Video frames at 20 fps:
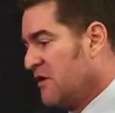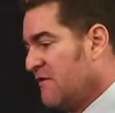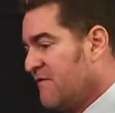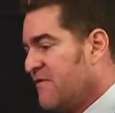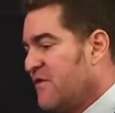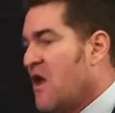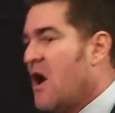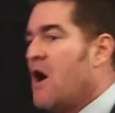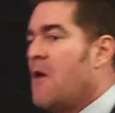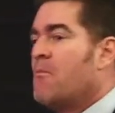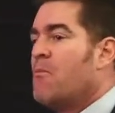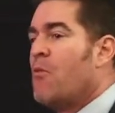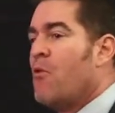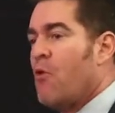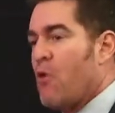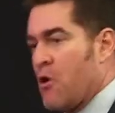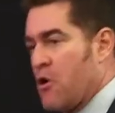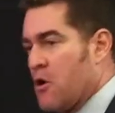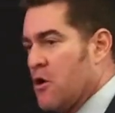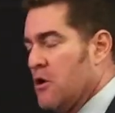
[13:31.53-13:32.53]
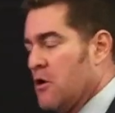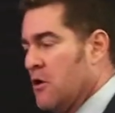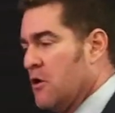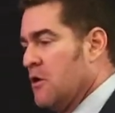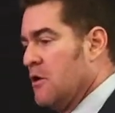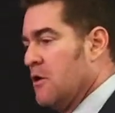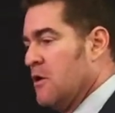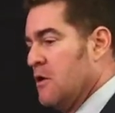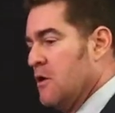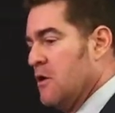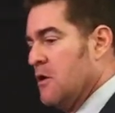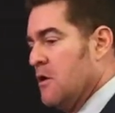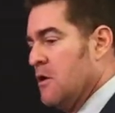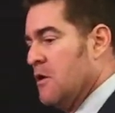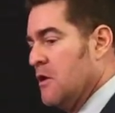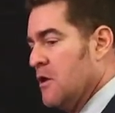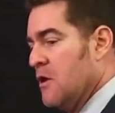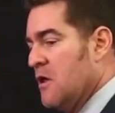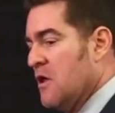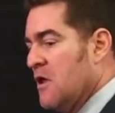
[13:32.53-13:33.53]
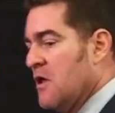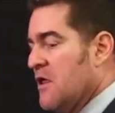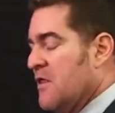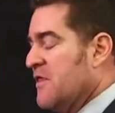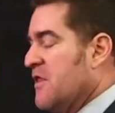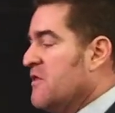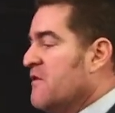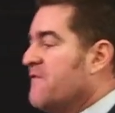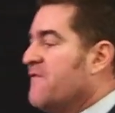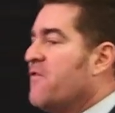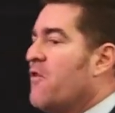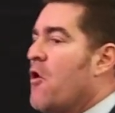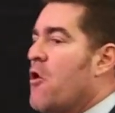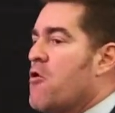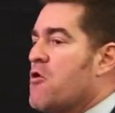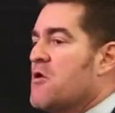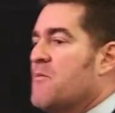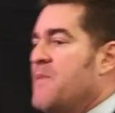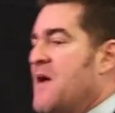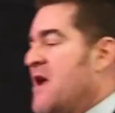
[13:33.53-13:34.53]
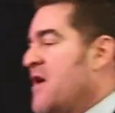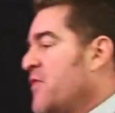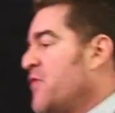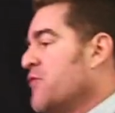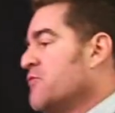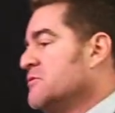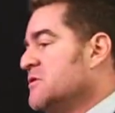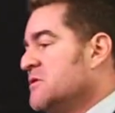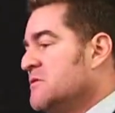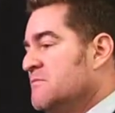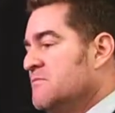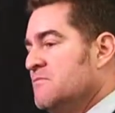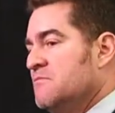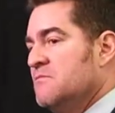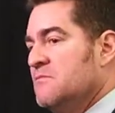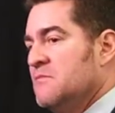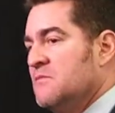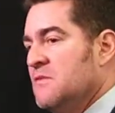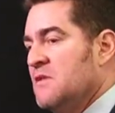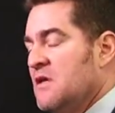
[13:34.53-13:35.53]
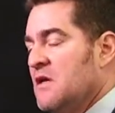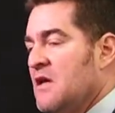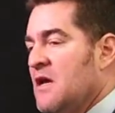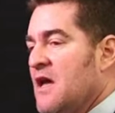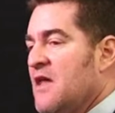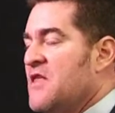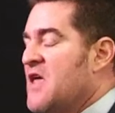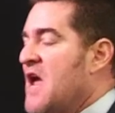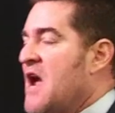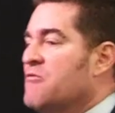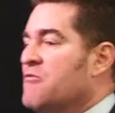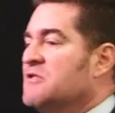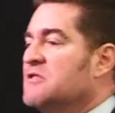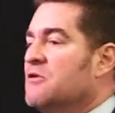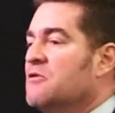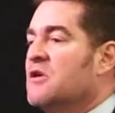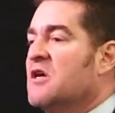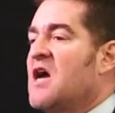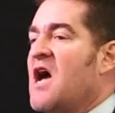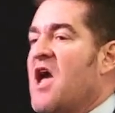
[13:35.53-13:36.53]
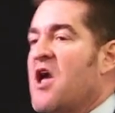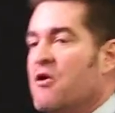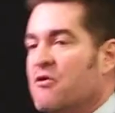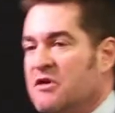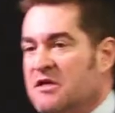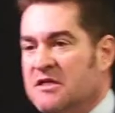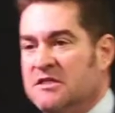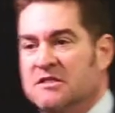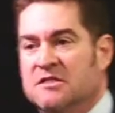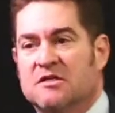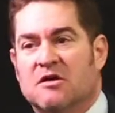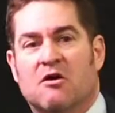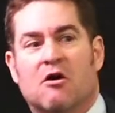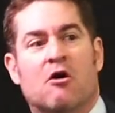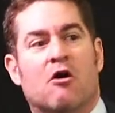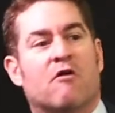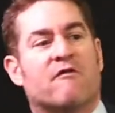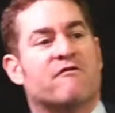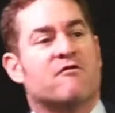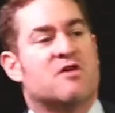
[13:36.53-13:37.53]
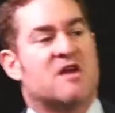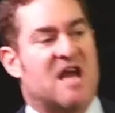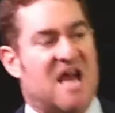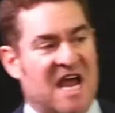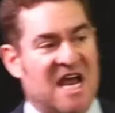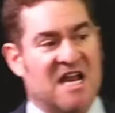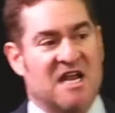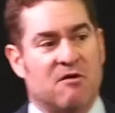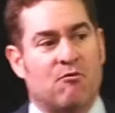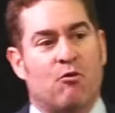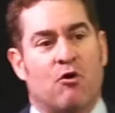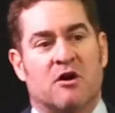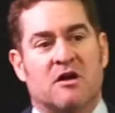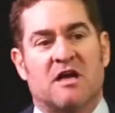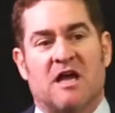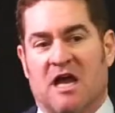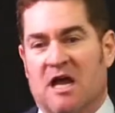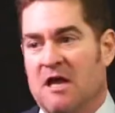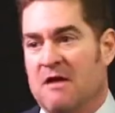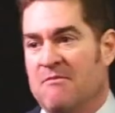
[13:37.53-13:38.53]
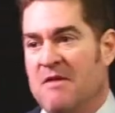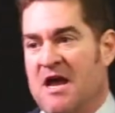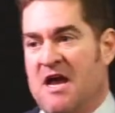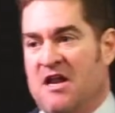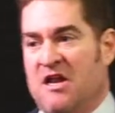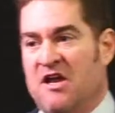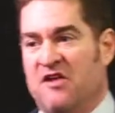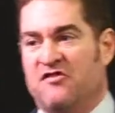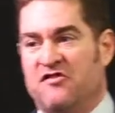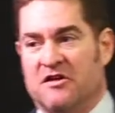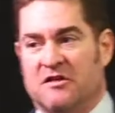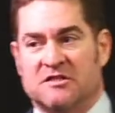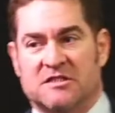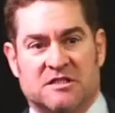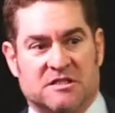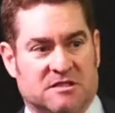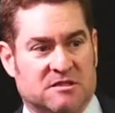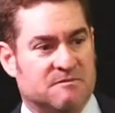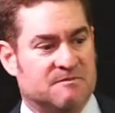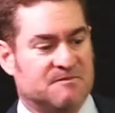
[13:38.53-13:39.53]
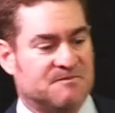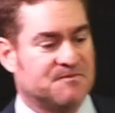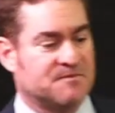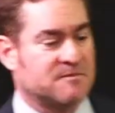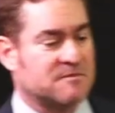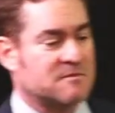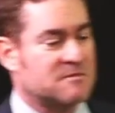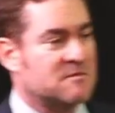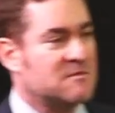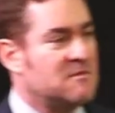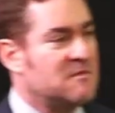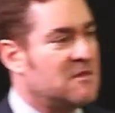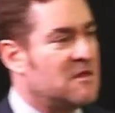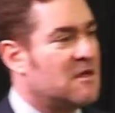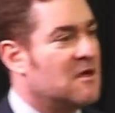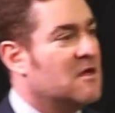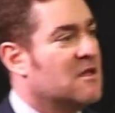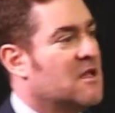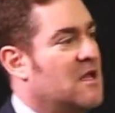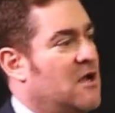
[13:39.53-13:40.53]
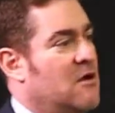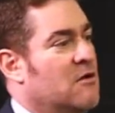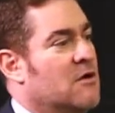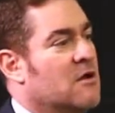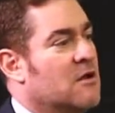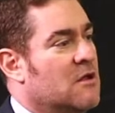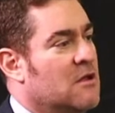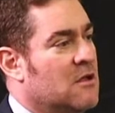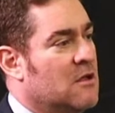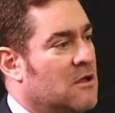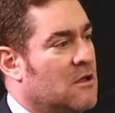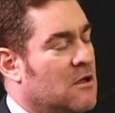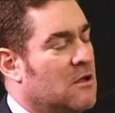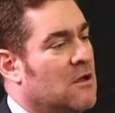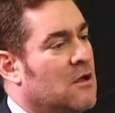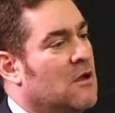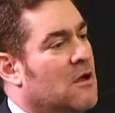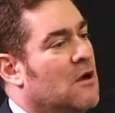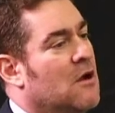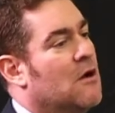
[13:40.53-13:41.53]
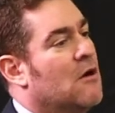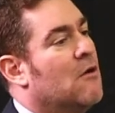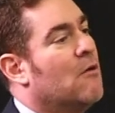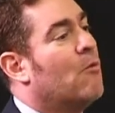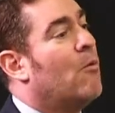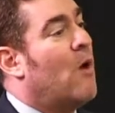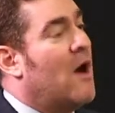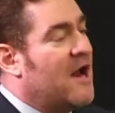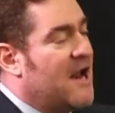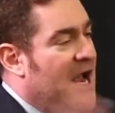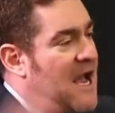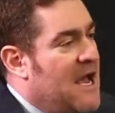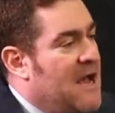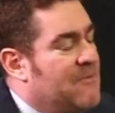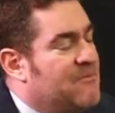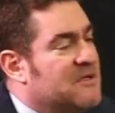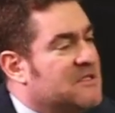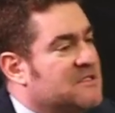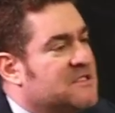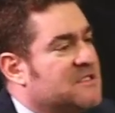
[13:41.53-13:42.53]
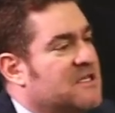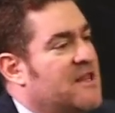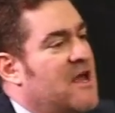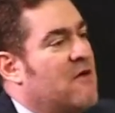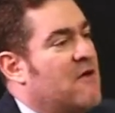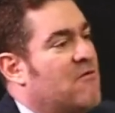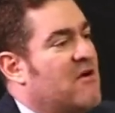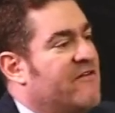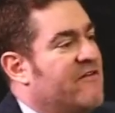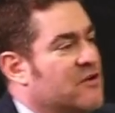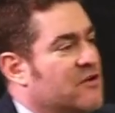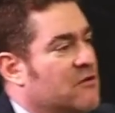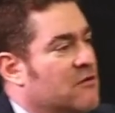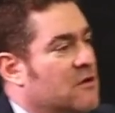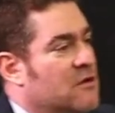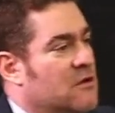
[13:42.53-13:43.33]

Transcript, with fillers: if not more, than the Florida Panthers and the Arizona Coyotes over an 81 game NHL season. Now, what happens to that revenue?